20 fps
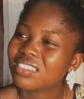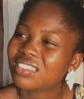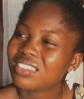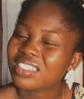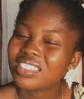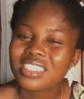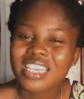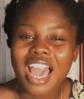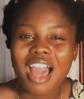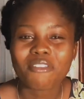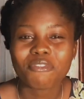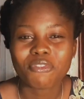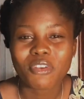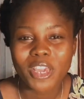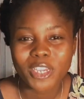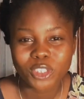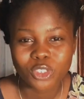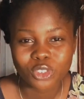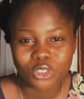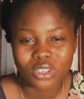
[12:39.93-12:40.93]
is it
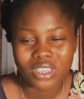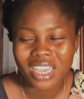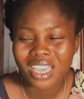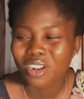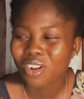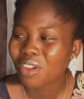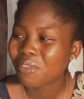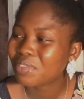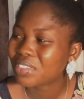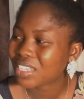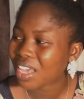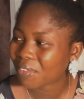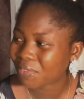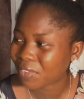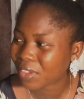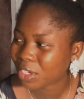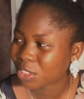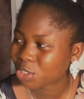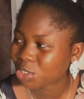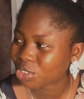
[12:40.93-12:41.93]
affection? Love is
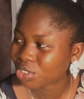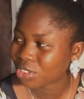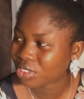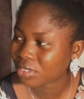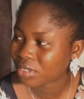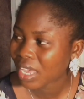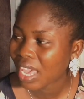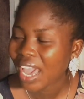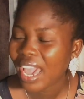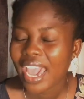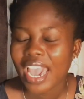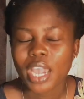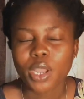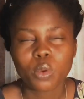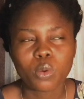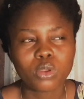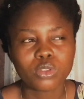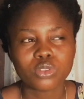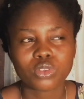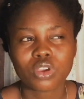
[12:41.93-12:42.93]
affection. I
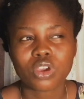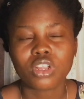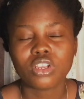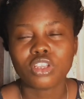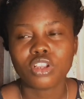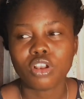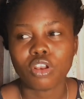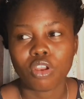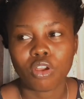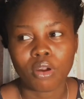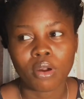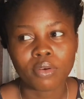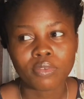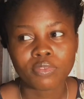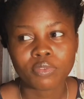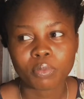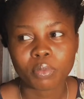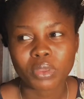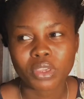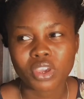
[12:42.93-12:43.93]
don't want to call it love
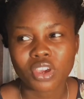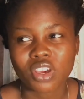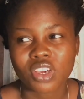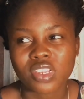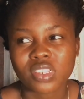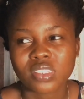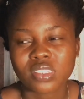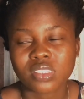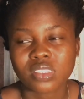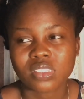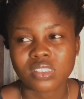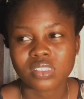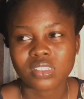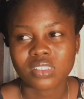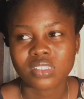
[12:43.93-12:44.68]
because